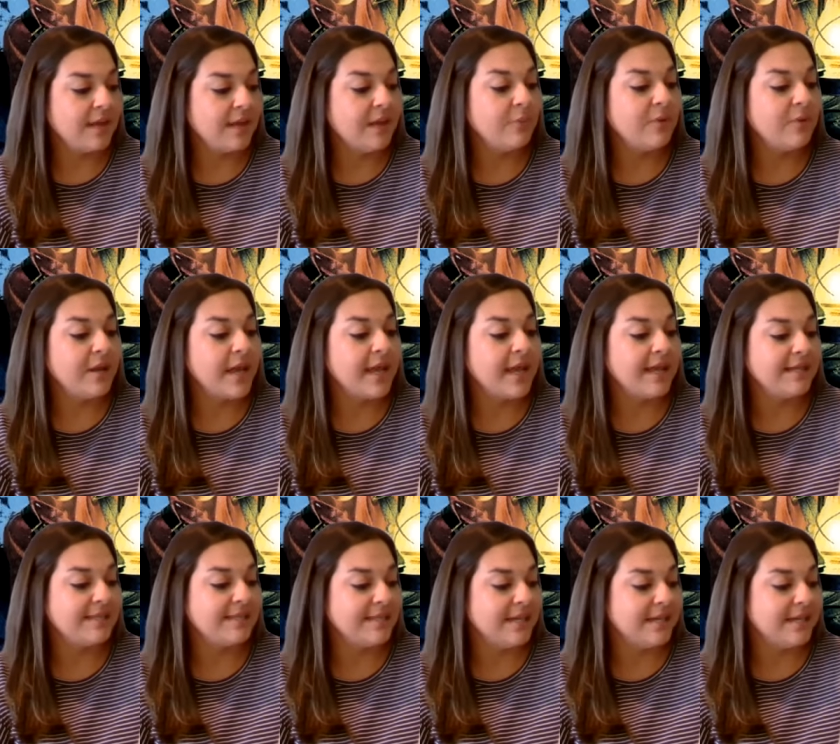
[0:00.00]
What I
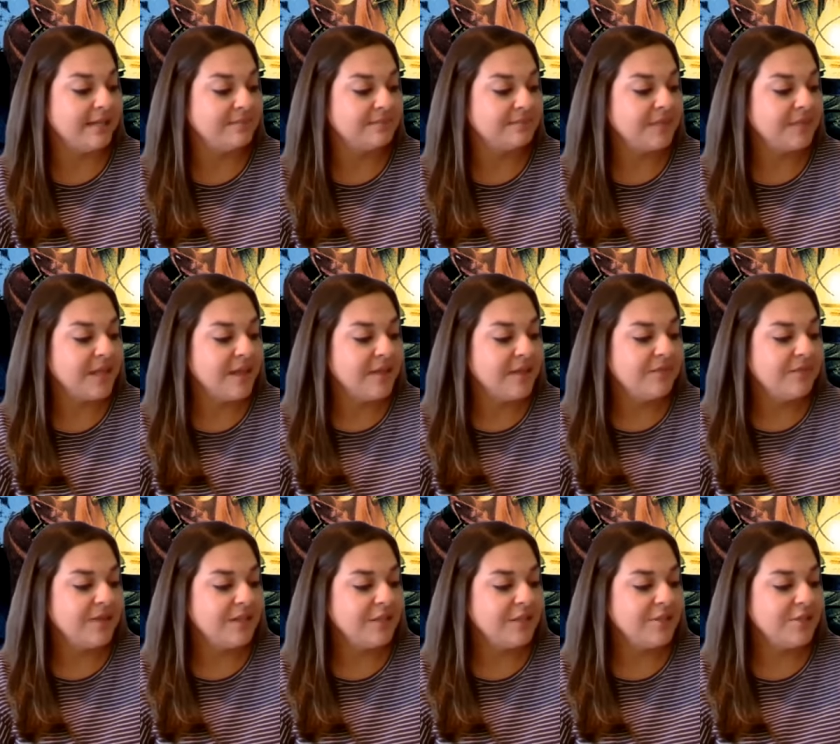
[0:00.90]
had done.
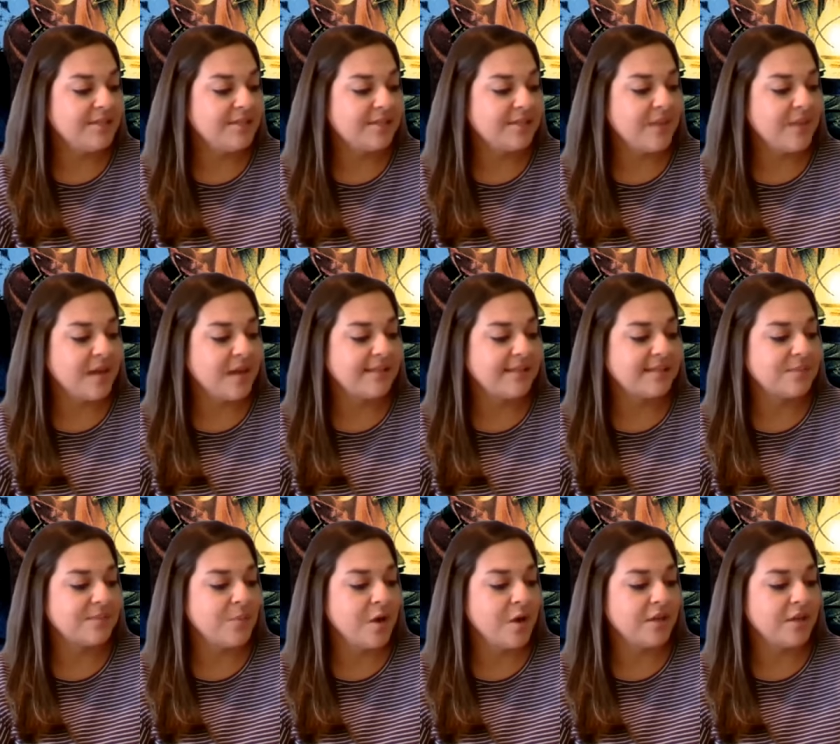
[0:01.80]
Feeling just about as
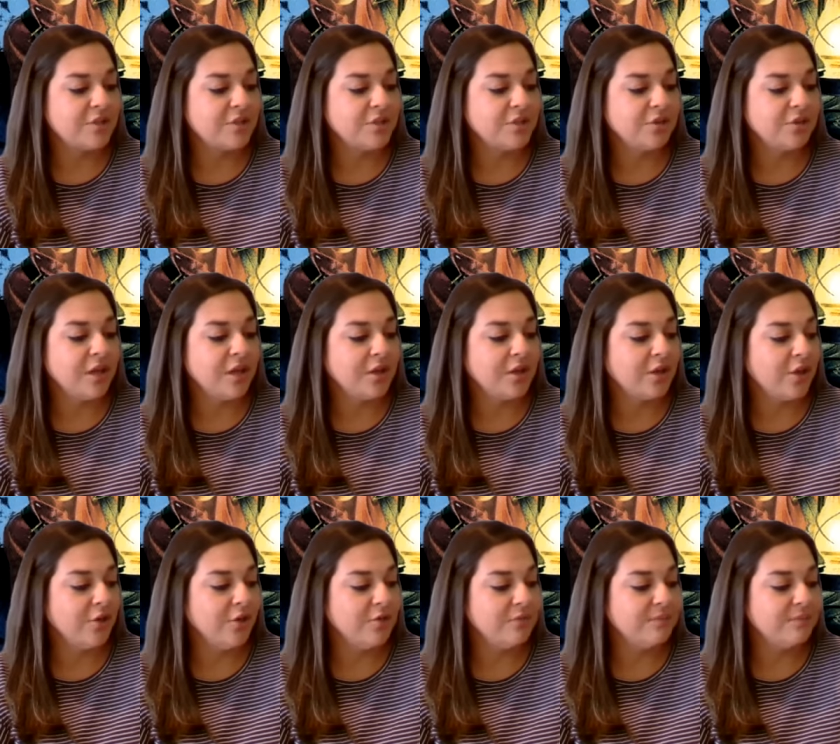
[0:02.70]
smart as Sherlock
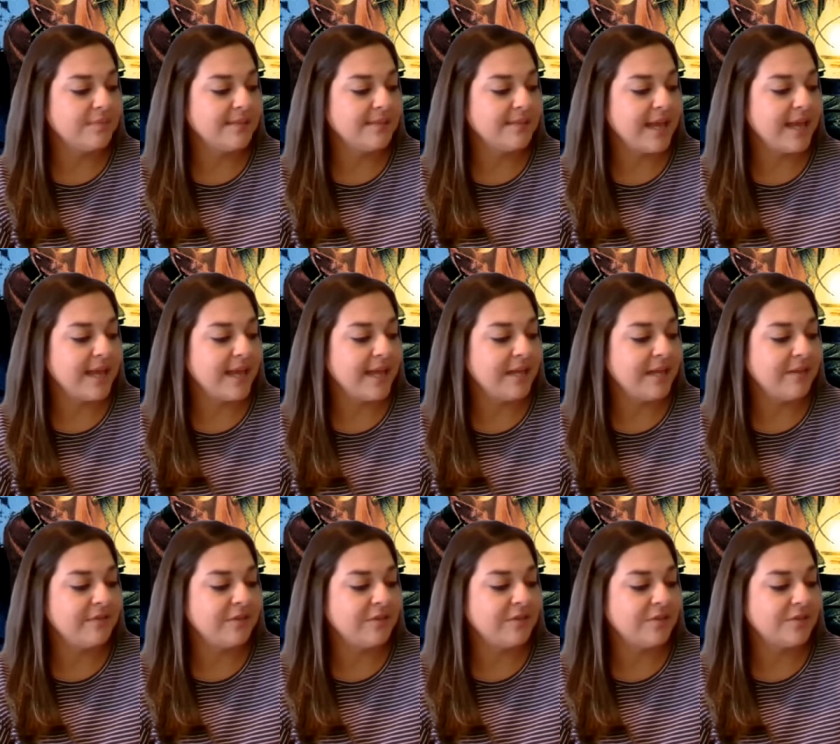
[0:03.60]
Holmes, I headed
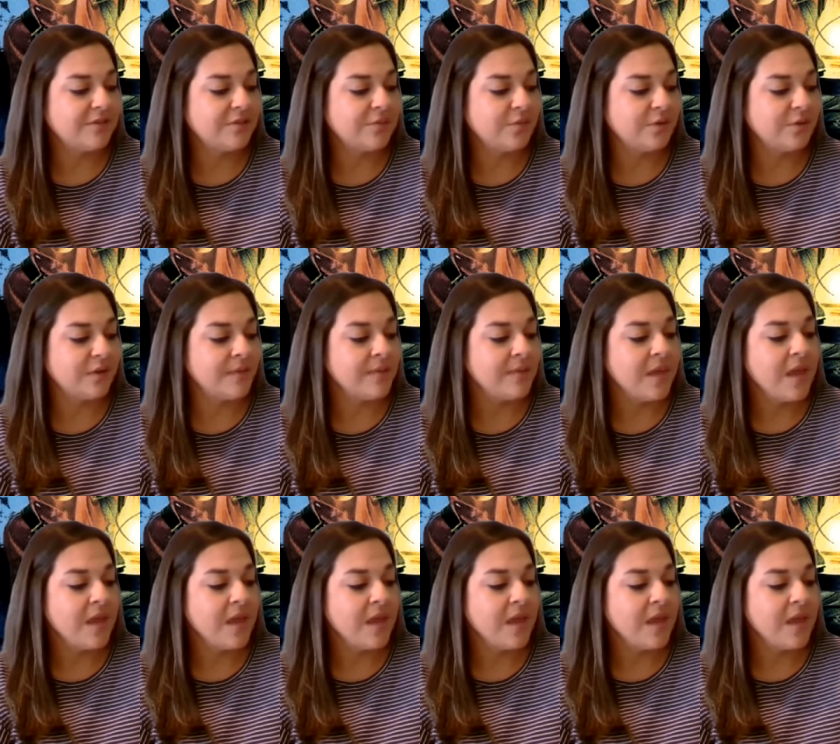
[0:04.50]
to the store.